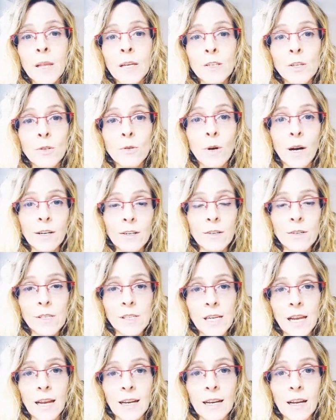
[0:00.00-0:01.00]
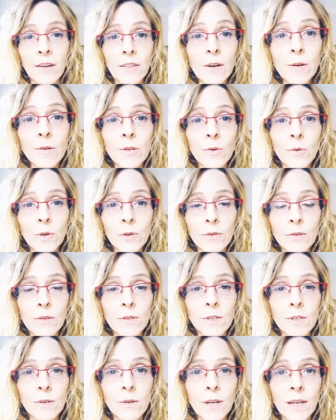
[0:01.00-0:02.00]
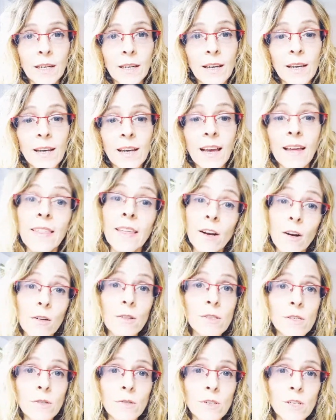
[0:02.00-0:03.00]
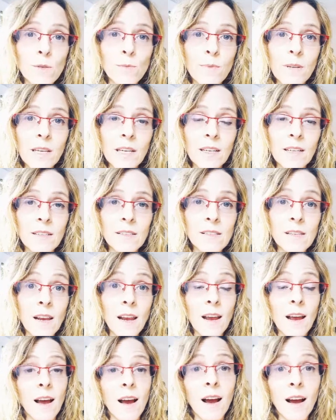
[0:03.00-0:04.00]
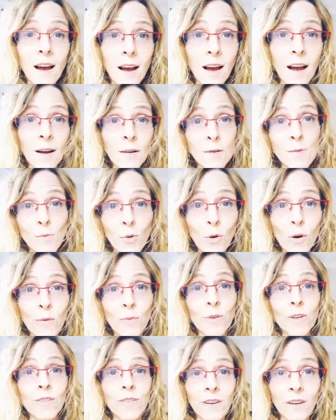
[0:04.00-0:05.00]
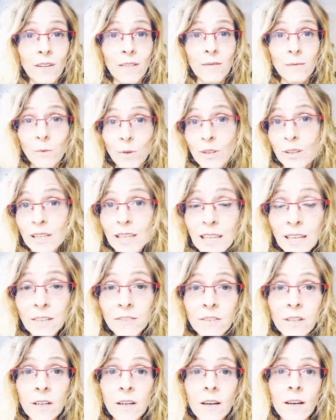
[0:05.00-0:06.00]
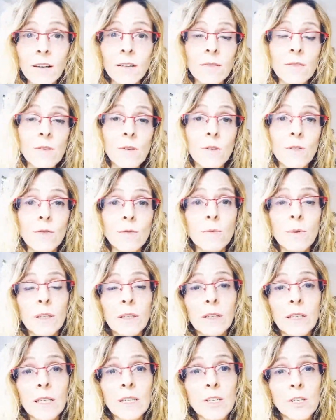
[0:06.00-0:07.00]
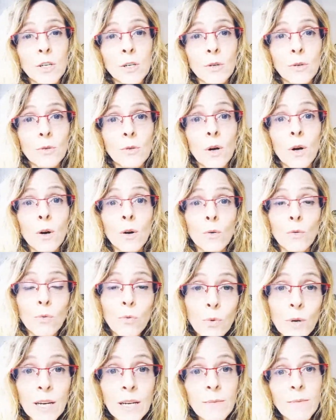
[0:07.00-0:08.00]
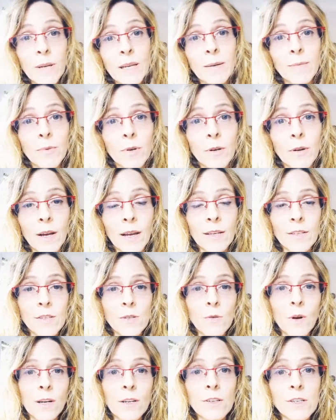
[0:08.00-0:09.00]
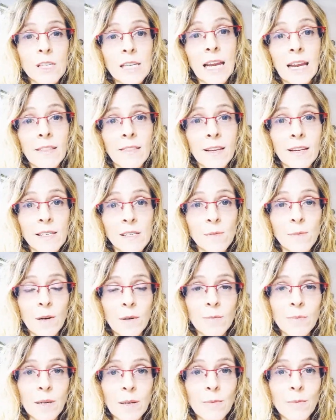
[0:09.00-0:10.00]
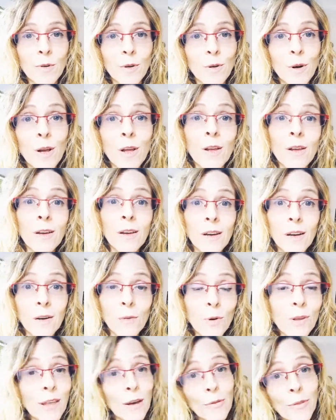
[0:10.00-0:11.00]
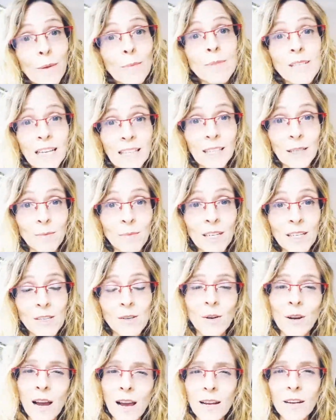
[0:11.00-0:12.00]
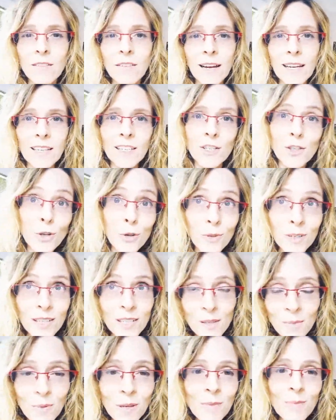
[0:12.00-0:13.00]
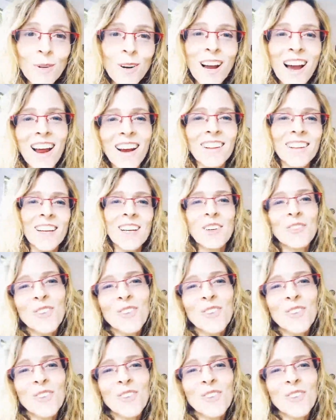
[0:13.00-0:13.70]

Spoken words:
to understand how they're doing what they're doing. And then also just because I was born with a gift, a sort of ability to read people and to understand things about people without them telling me. So kind of I can tune into people kind of like a